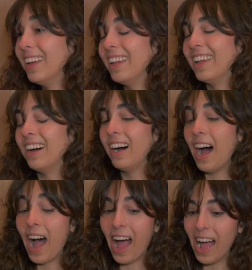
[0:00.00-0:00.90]
Yeah,
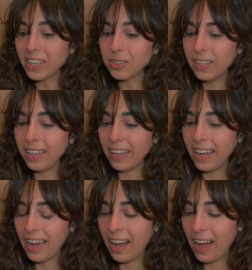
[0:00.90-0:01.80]
actually,
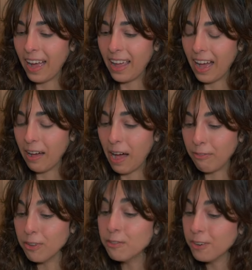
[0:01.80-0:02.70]
uh, a
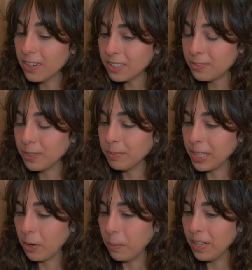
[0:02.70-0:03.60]
few folks from the
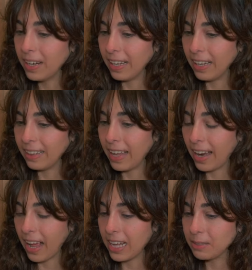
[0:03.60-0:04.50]
community that
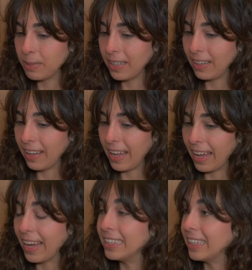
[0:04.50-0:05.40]
has been
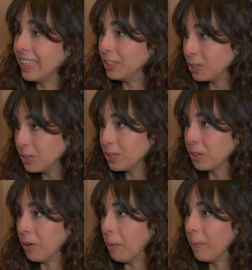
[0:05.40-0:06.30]
engaging into the
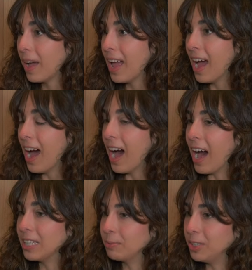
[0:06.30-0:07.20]
group
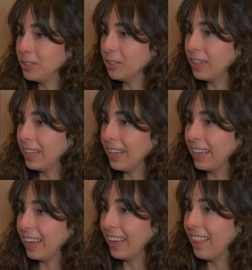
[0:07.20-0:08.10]
has been
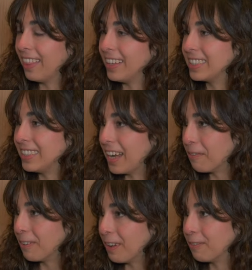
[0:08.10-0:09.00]
joining this
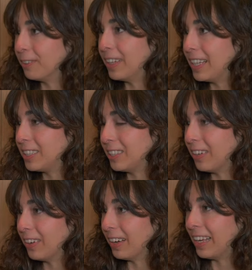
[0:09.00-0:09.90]
DevRel
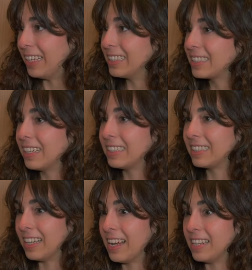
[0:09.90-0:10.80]
Foundation initial
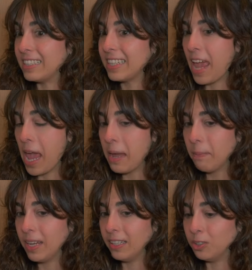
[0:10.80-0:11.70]
stage,
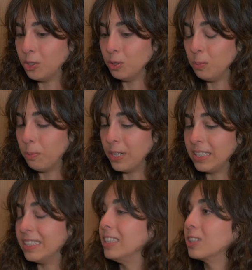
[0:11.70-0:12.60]
aiming to
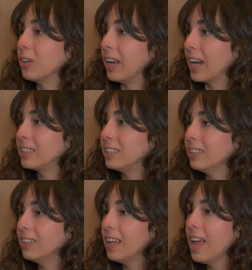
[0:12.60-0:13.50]
bridge this
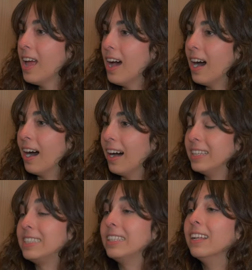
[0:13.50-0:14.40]
connection. Uh,
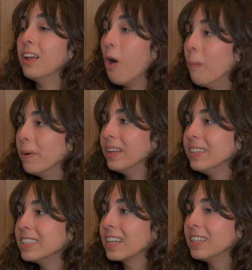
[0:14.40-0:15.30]
still open
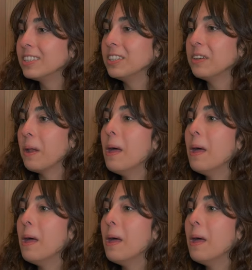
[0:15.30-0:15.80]
discussion,